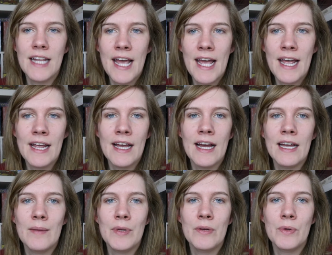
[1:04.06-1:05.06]
Today, I
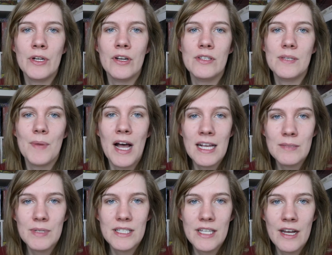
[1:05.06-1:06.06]
am going to work on some
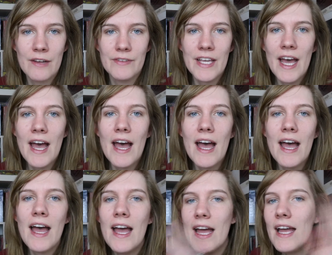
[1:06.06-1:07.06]
cosplay stuff.
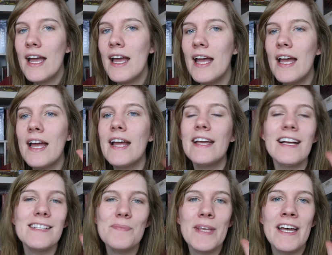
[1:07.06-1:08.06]
Yay!
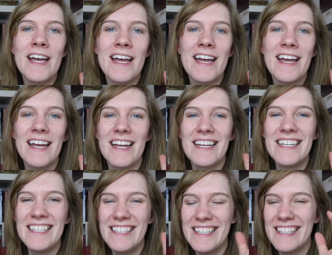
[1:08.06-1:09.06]
Cosplay!
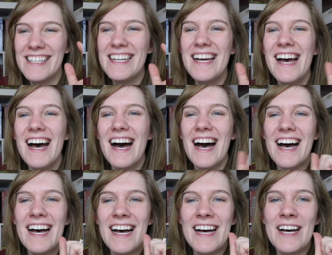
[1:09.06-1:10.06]

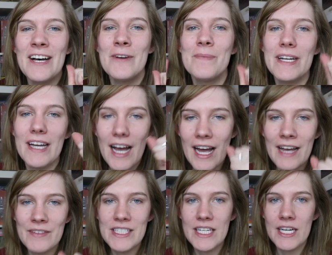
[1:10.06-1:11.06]
I
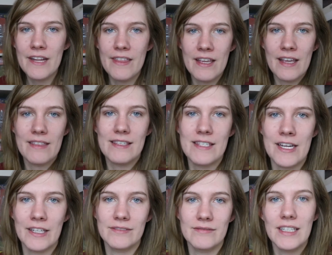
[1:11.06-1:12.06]
haven't done anything yet this
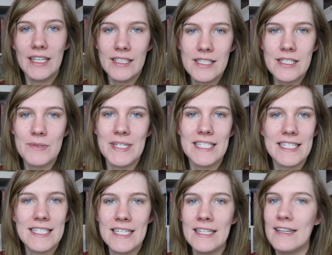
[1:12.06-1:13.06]
year. This is
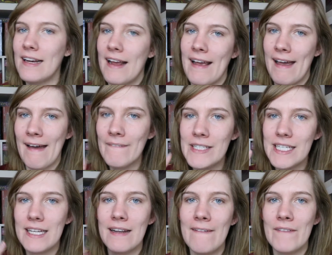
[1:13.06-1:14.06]
2016, and I haven't
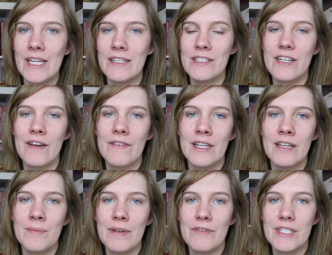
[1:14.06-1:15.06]
taken advantage of any
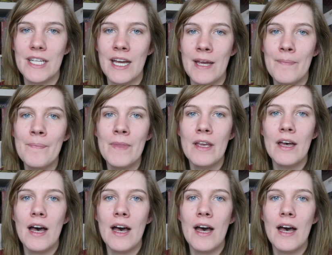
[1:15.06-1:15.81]
of my free time.